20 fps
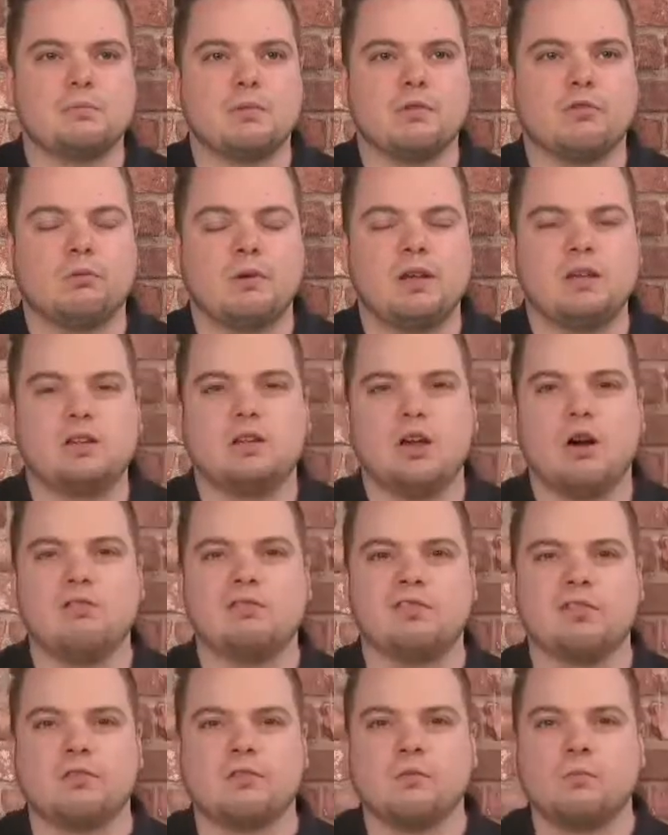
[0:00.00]
that between
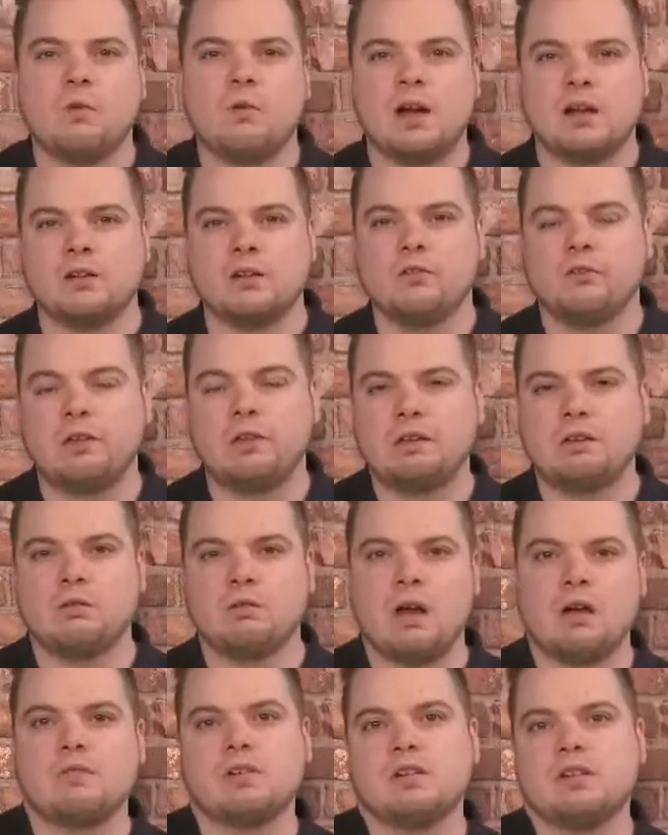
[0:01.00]
coaches and wagons, they
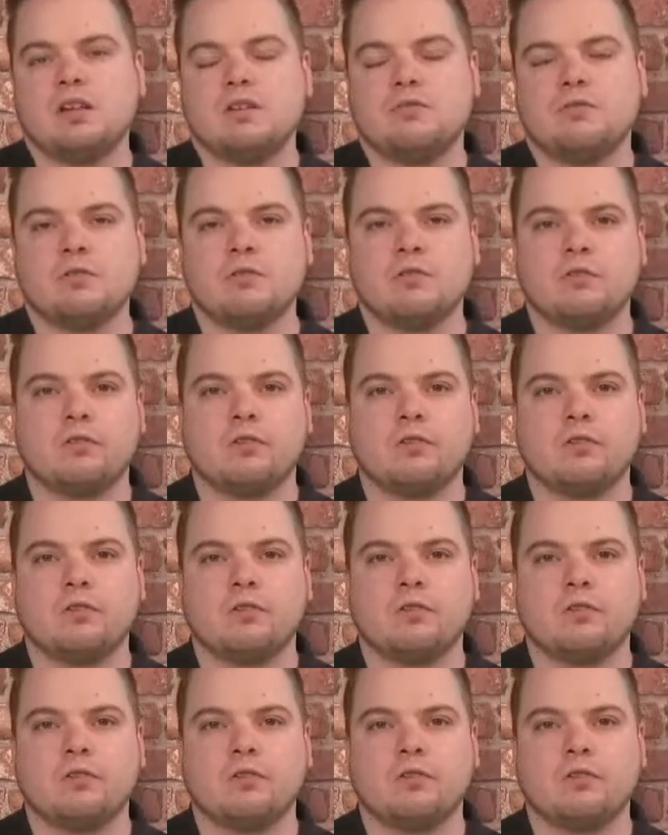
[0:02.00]
do have a different